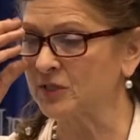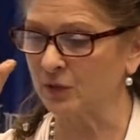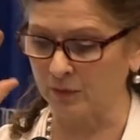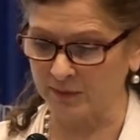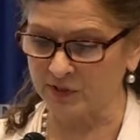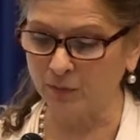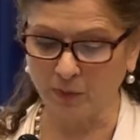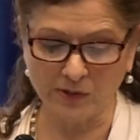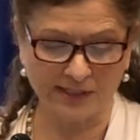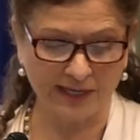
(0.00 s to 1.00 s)
So, so
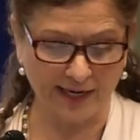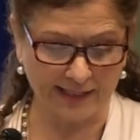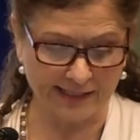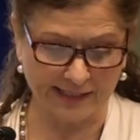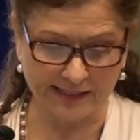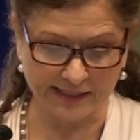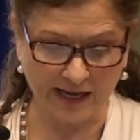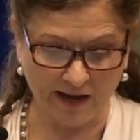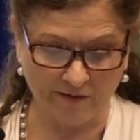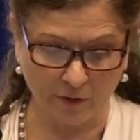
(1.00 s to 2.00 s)
most dioceses
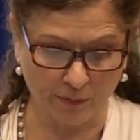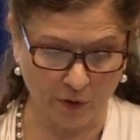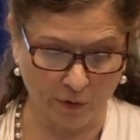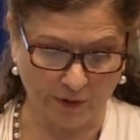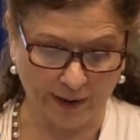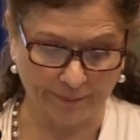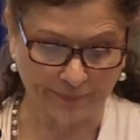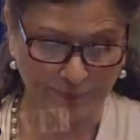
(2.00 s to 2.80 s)
have a program.